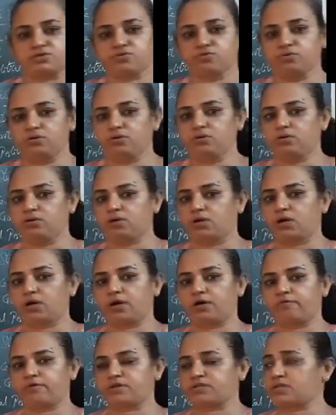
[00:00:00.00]
school.
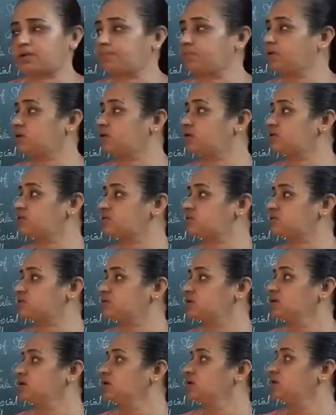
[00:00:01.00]
Our chapter is
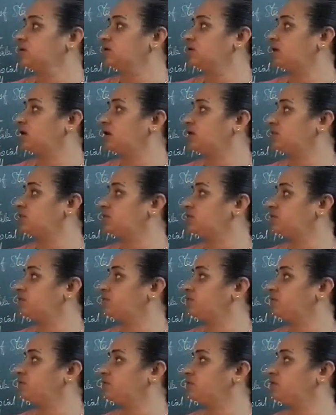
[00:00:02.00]
9,
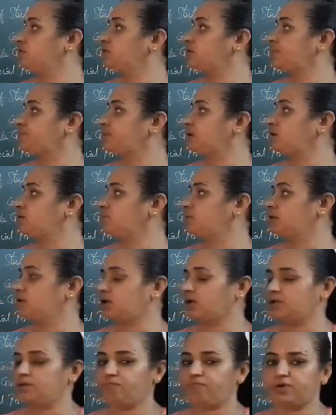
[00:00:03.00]
chapter number
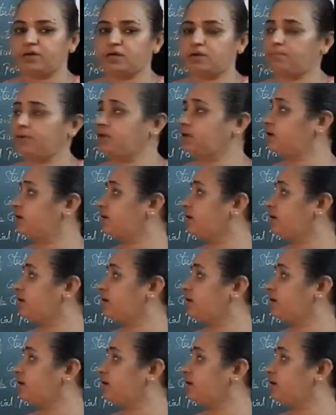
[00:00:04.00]
9, Fundamental